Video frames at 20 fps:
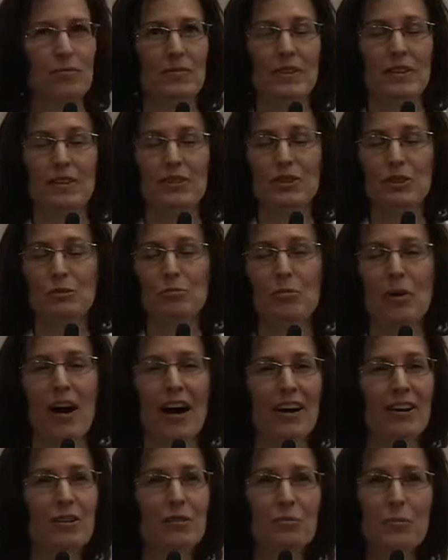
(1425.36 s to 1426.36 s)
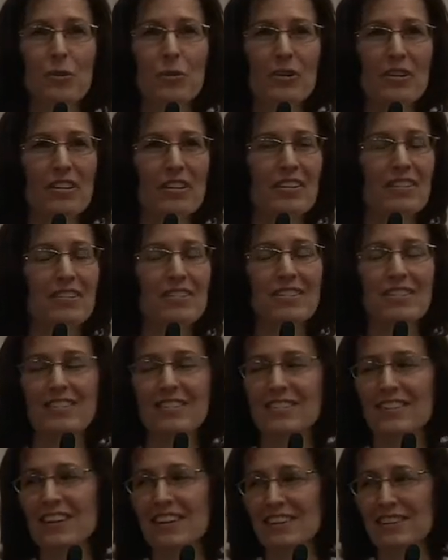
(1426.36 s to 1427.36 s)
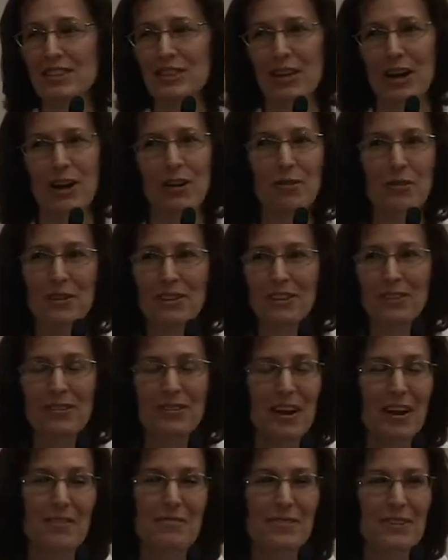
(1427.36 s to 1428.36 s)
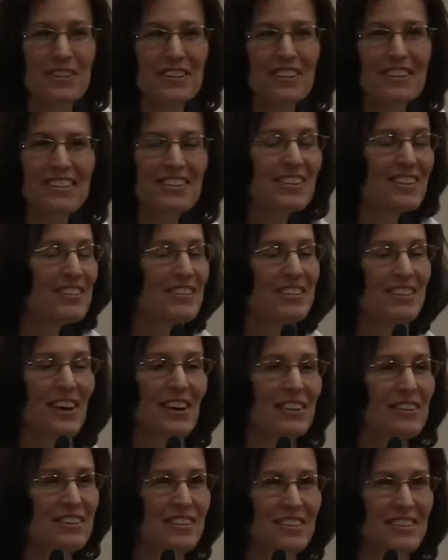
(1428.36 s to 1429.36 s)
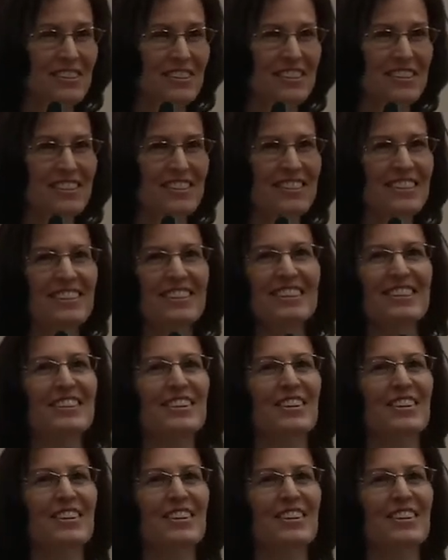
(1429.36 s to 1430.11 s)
they smile more. They share with their neighbor. They're excited to learn,